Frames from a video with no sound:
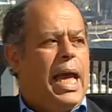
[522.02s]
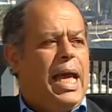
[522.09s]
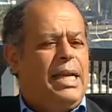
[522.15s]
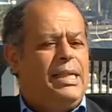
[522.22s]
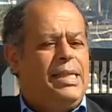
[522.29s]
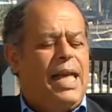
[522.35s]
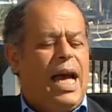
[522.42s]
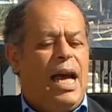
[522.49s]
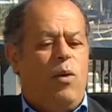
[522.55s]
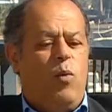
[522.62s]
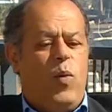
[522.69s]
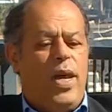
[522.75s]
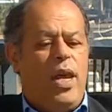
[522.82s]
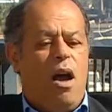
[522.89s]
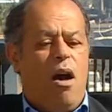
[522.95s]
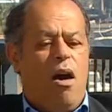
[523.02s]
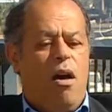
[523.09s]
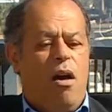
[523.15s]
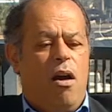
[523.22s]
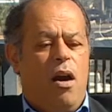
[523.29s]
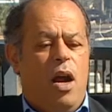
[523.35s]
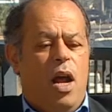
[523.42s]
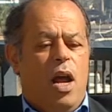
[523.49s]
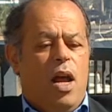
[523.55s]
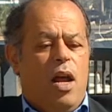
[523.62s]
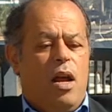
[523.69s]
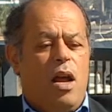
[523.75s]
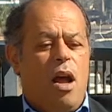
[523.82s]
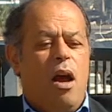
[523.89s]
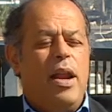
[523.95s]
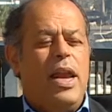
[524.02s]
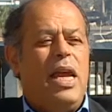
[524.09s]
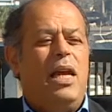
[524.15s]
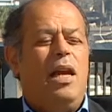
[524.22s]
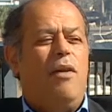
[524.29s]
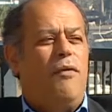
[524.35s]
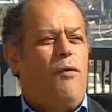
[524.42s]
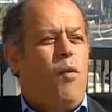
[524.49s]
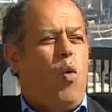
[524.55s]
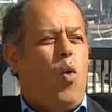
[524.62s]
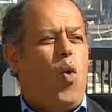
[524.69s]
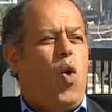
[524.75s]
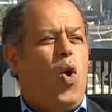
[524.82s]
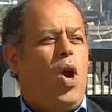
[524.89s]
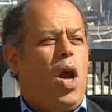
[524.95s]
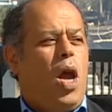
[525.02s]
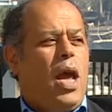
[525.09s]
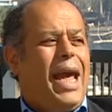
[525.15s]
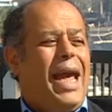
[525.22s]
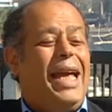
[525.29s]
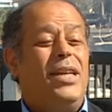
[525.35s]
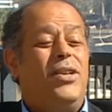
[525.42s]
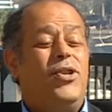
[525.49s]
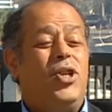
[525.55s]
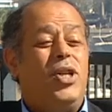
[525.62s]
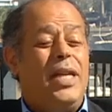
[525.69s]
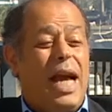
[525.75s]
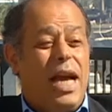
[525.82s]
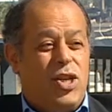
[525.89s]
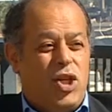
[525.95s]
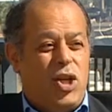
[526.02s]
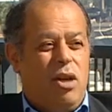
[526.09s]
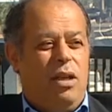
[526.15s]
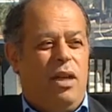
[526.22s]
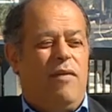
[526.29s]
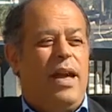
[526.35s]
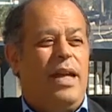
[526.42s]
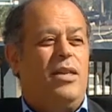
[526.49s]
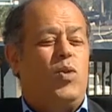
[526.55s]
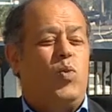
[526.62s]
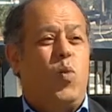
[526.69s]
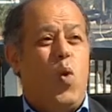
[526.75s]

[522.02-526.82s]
is that we are gunning for international events,